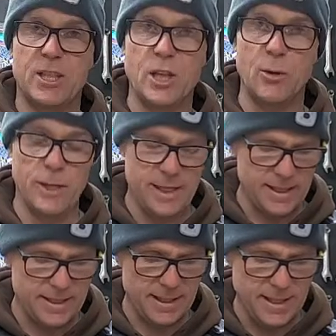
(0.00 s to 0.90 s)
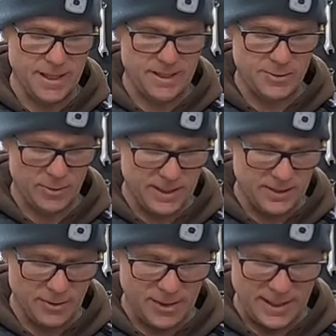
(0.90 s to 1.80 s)
gooey in there. So it needs
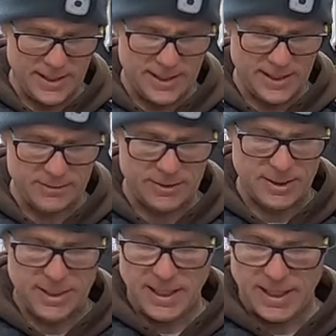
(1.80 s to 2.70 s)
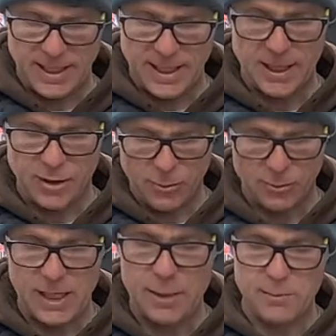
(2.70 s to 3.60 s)
a good clean out. Uh, and I
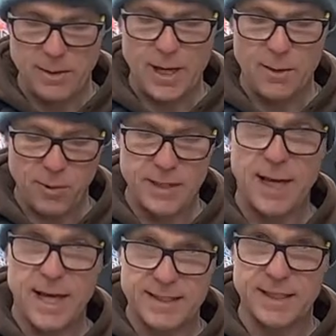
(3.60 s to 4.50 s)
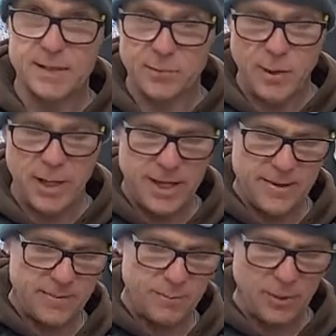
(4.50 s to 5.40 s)
will keep that one as a
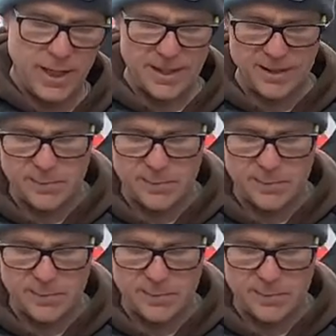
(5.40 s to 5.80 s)
spare. Put that in